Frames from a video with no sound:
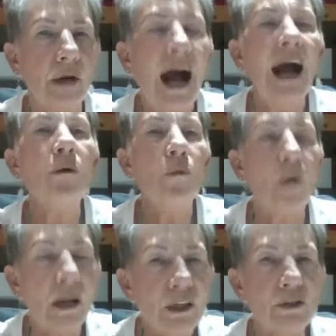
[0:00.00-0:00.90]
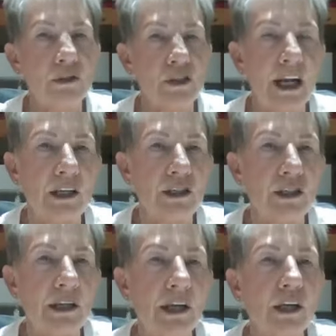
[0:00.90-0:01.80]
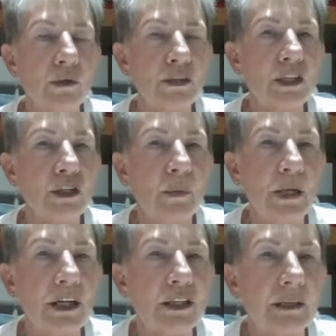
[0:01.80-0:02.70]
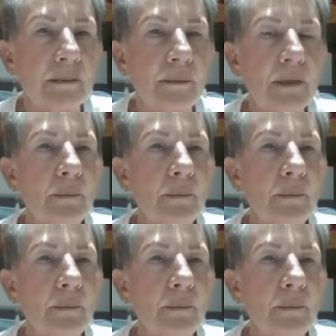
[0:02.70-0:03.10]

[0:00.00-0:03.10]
I want to change your situation